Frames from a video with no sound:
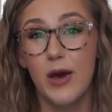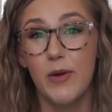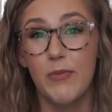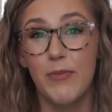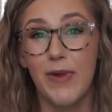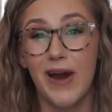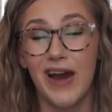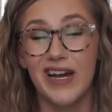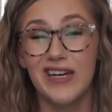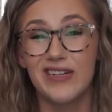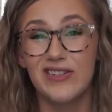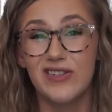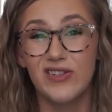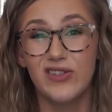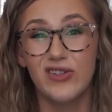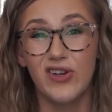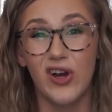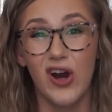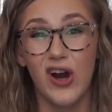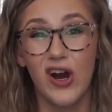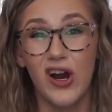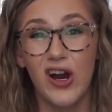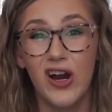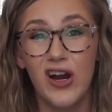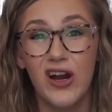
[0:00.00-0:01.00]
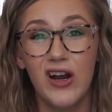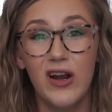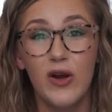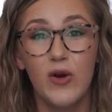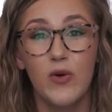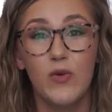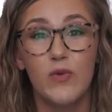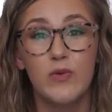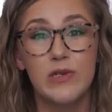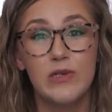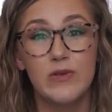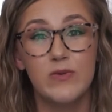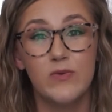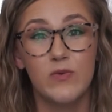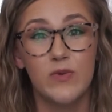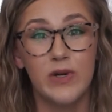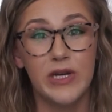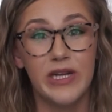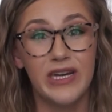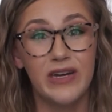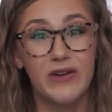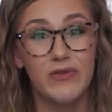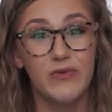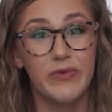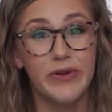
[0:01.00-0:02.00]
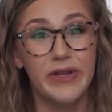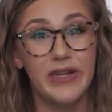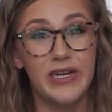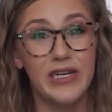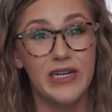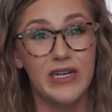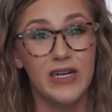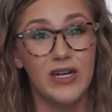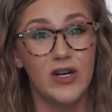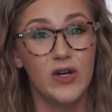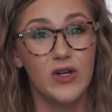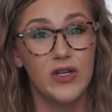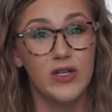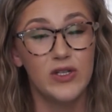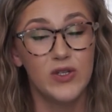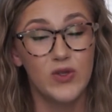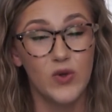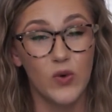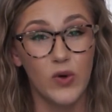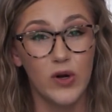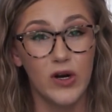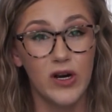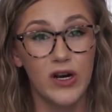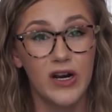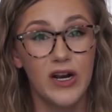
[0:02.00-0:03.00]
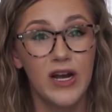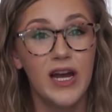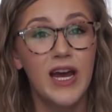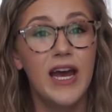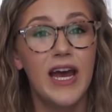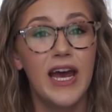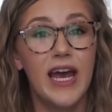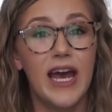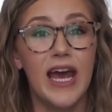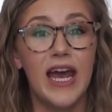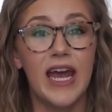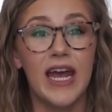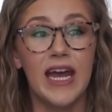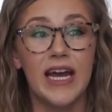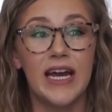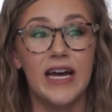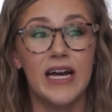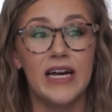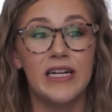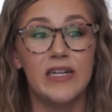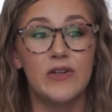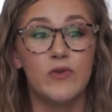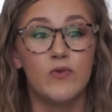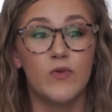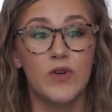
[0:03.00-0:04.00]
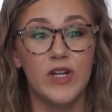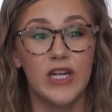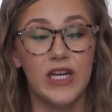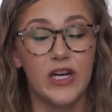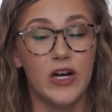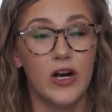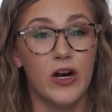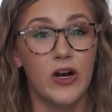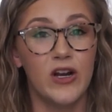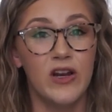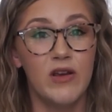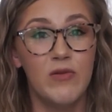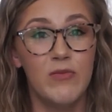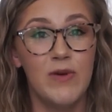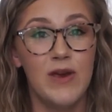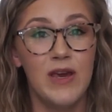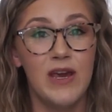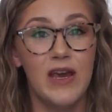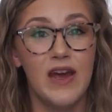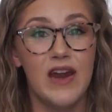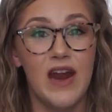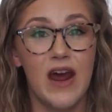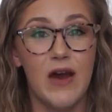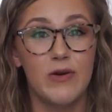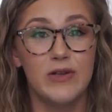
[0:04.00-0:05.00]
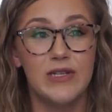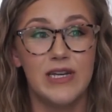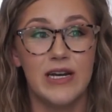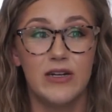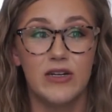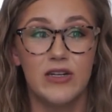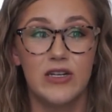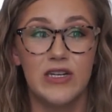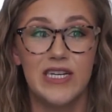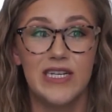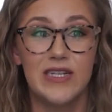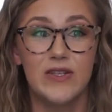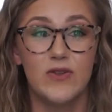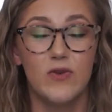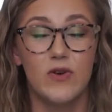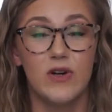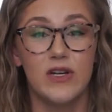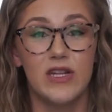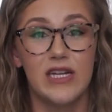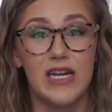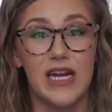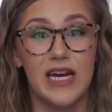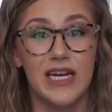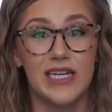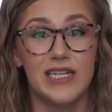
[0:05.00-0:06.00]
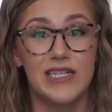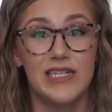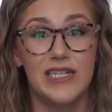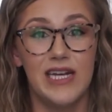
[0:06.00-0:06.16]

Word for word: my scar was really, really sore and really hurting me and I was actually sore the next